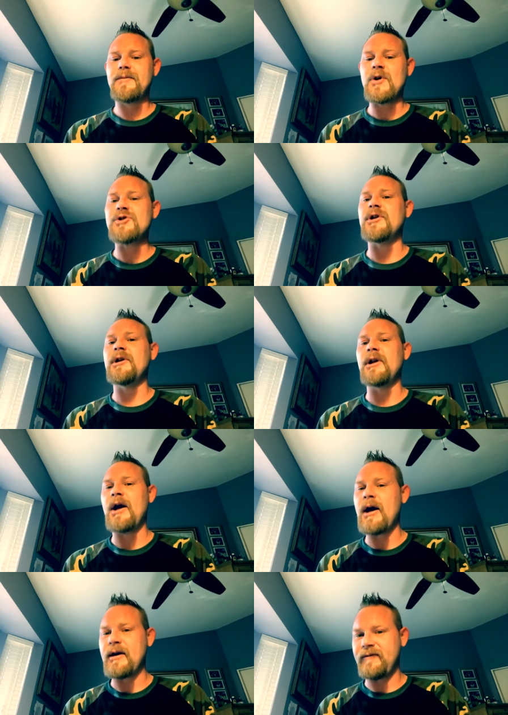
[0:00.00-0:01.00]
There's a
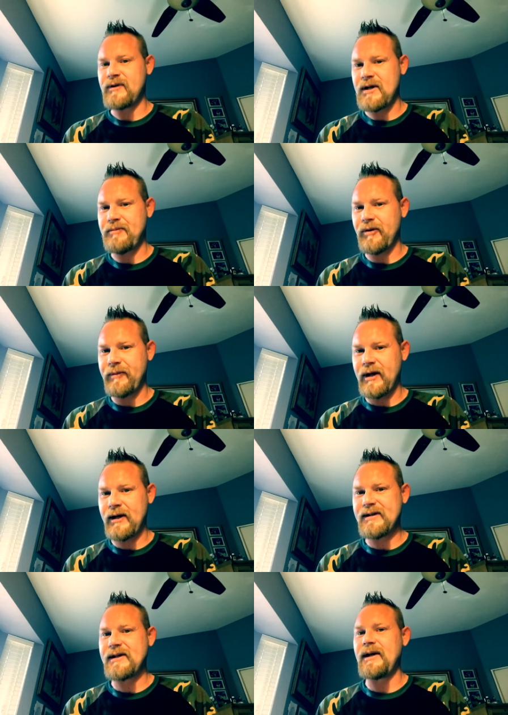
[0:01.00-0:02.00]
lot of deeper
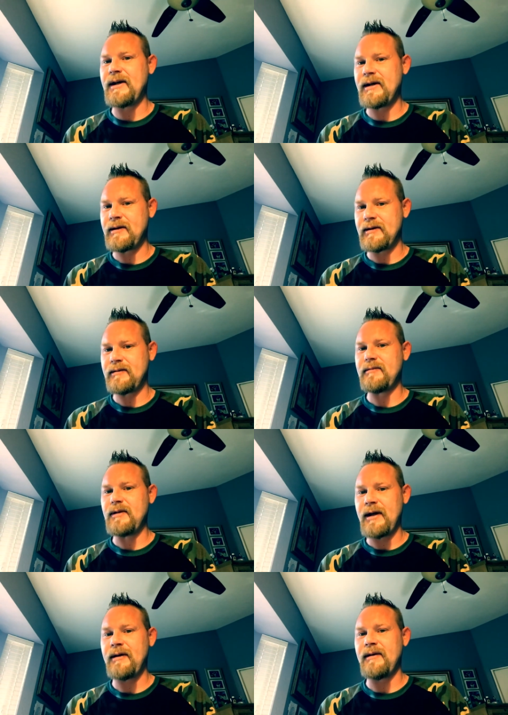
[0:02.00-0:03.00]
meanings and
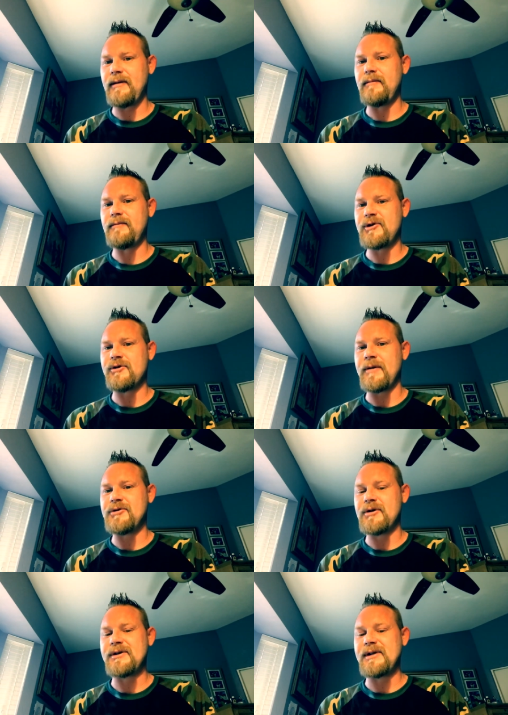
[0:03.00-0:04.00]
hidden
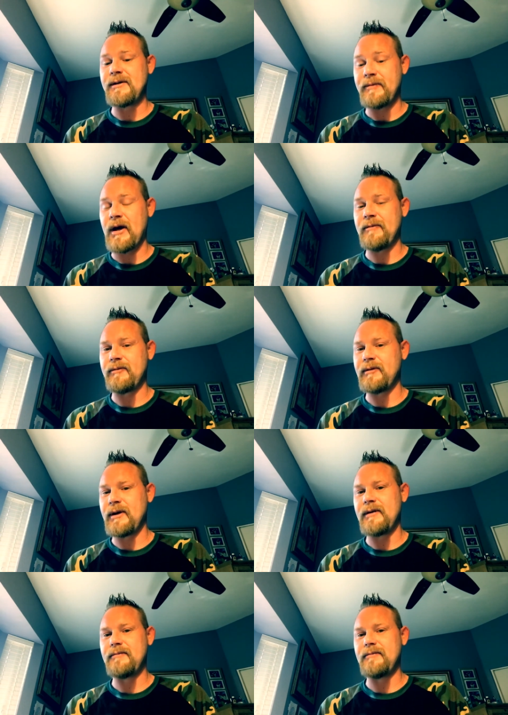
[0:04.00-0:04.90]
scriptures in the Bible that